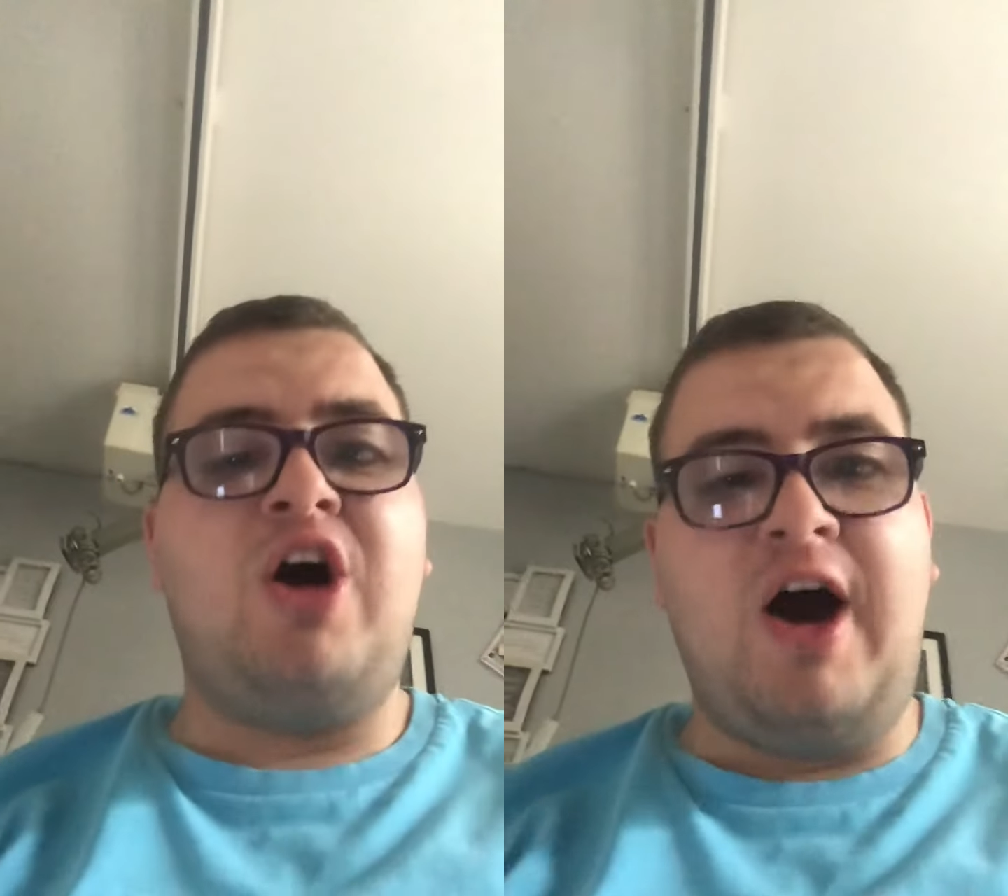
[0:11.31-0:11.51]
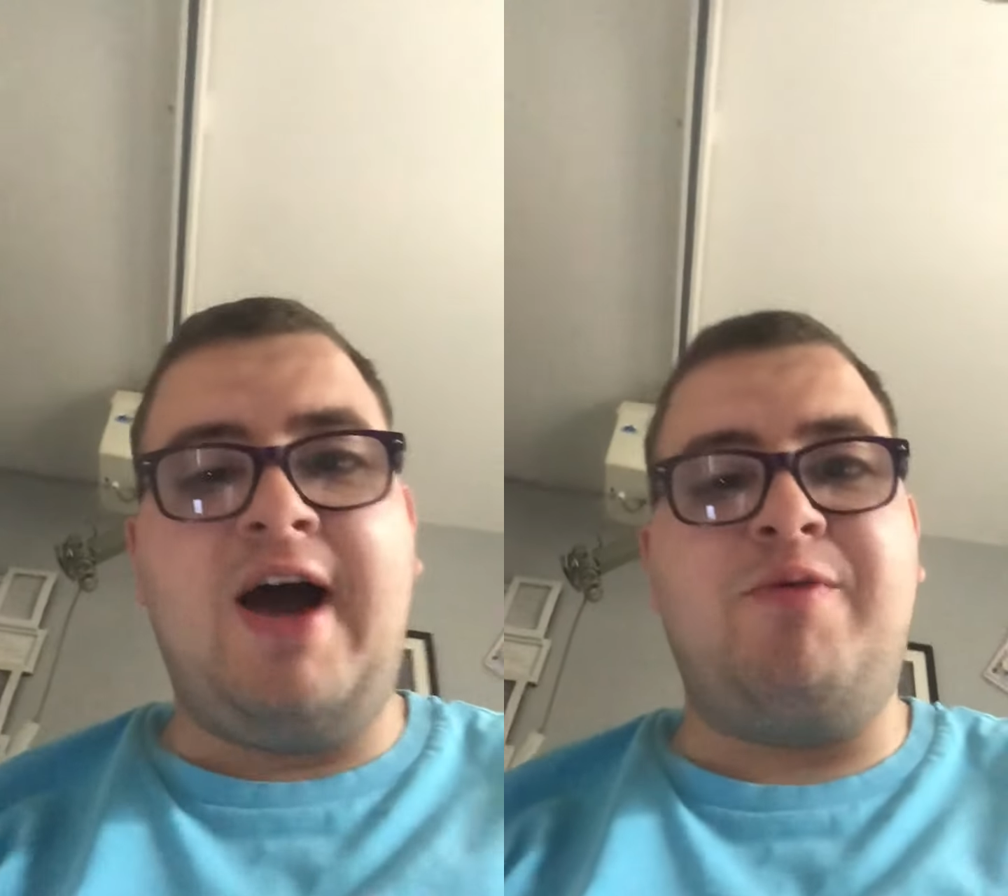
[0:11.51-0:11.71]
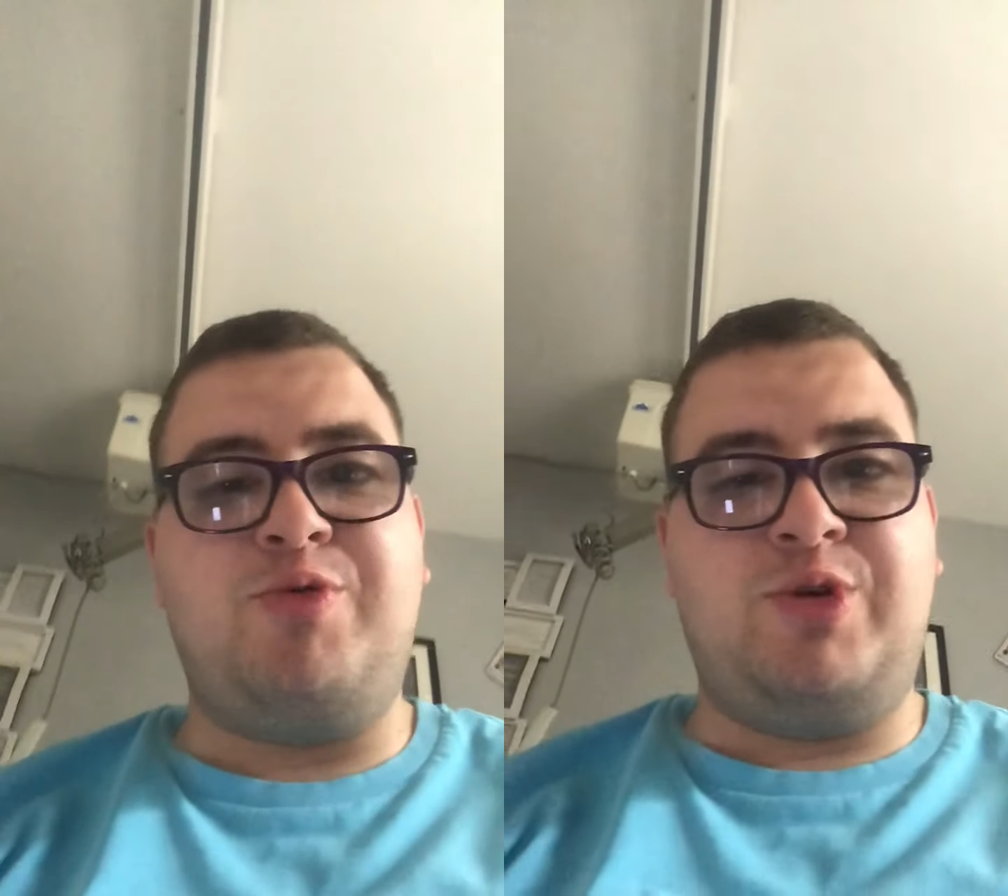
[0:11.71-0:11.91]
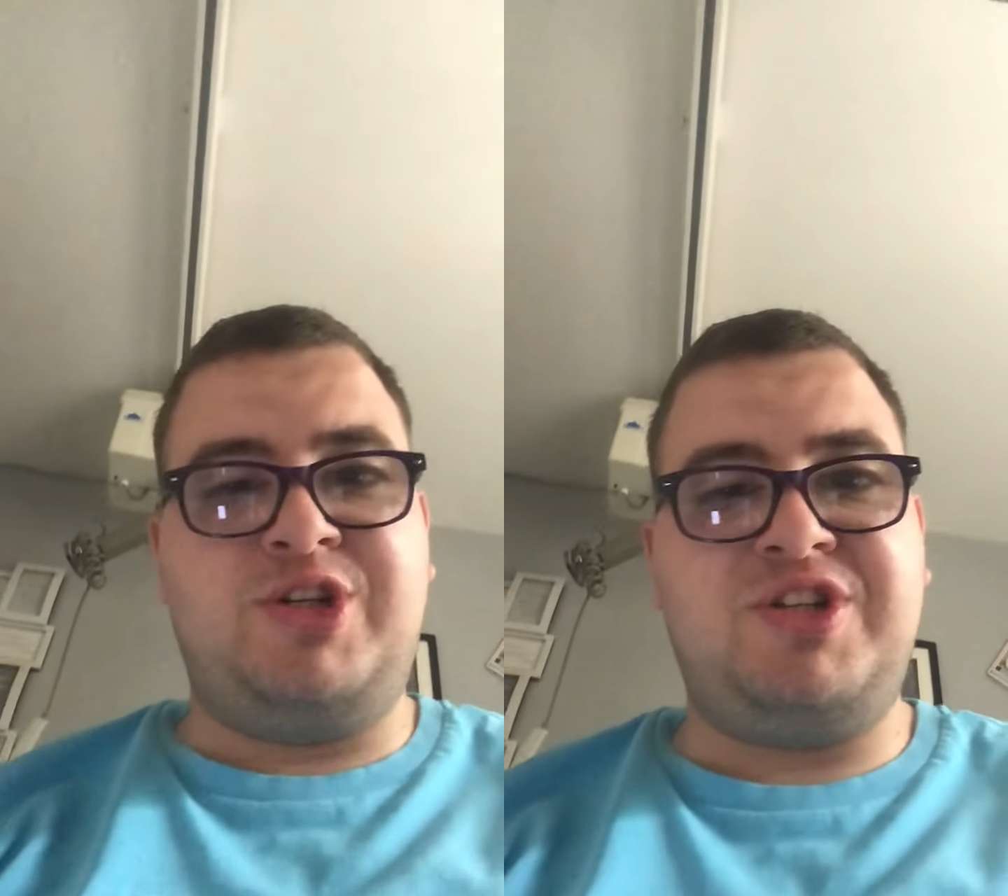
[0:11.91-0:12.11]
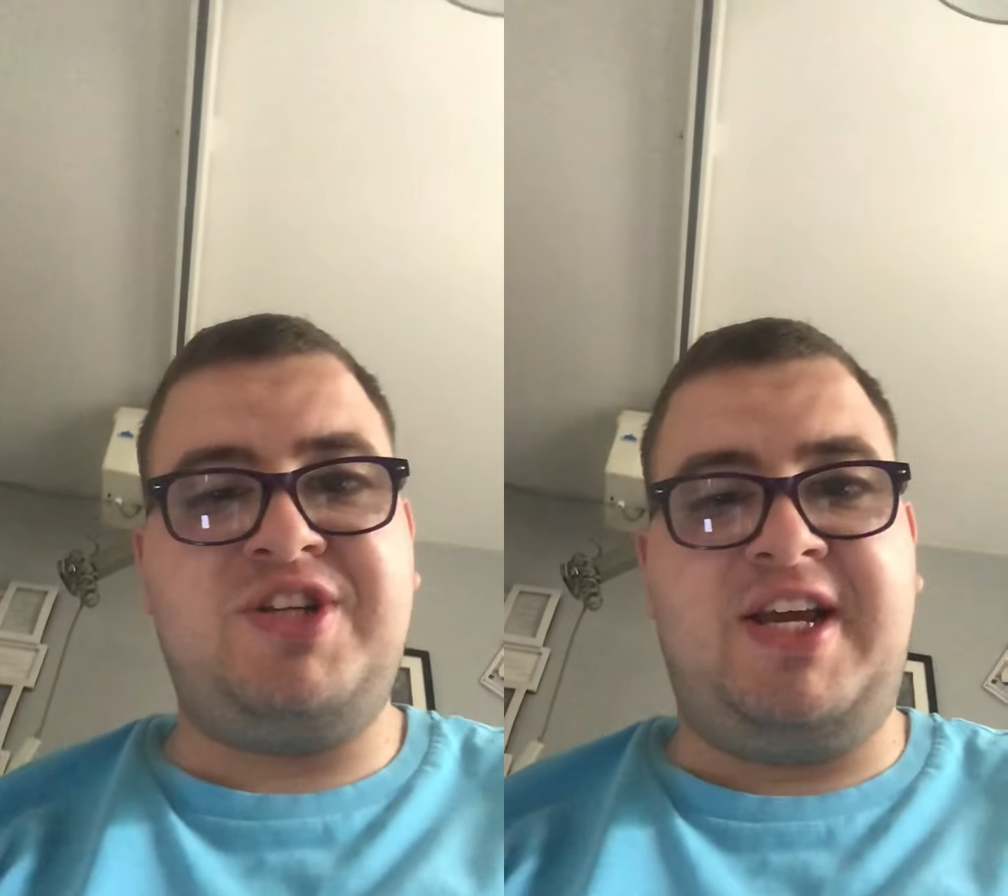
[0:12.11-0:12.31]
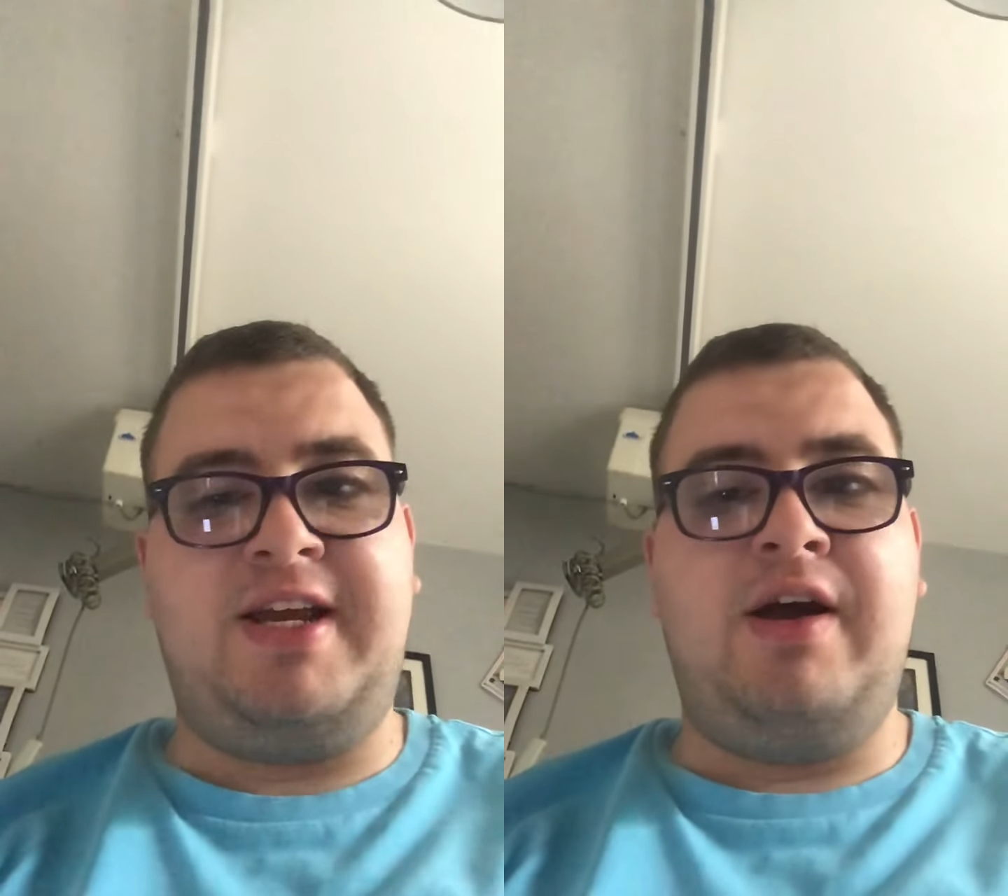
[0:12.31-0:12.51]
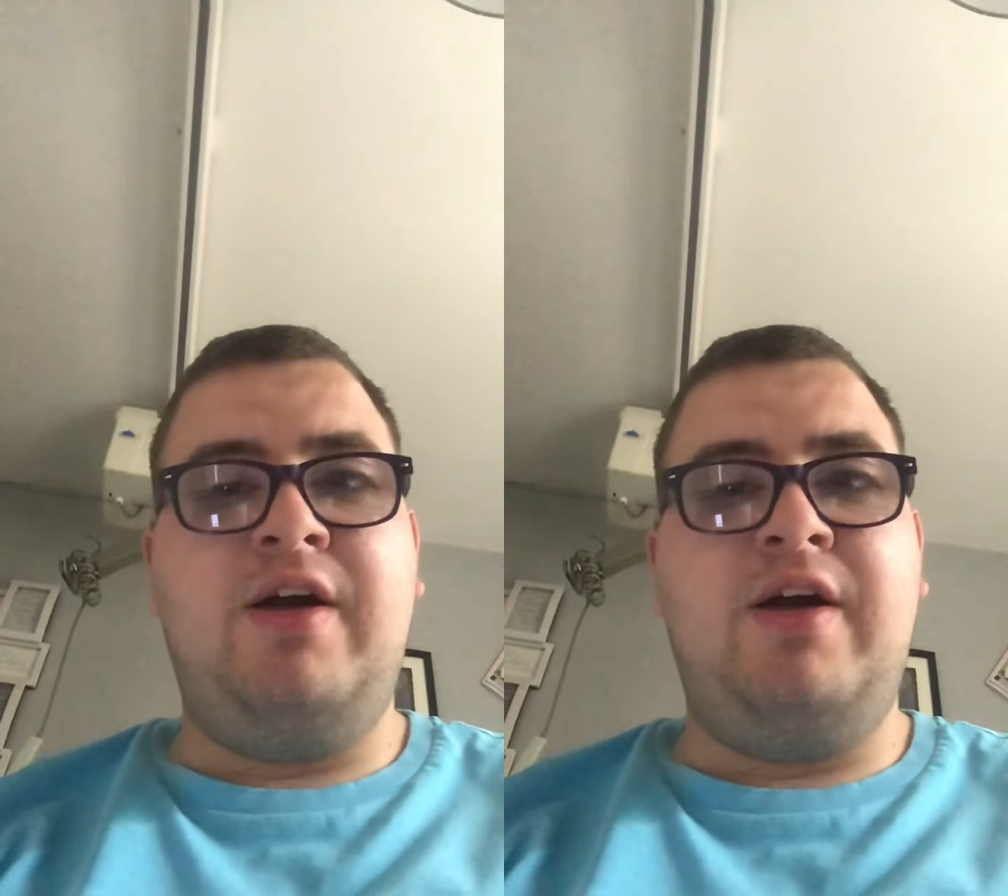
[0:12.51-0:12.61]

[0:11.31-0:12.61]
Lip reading: I would want to see.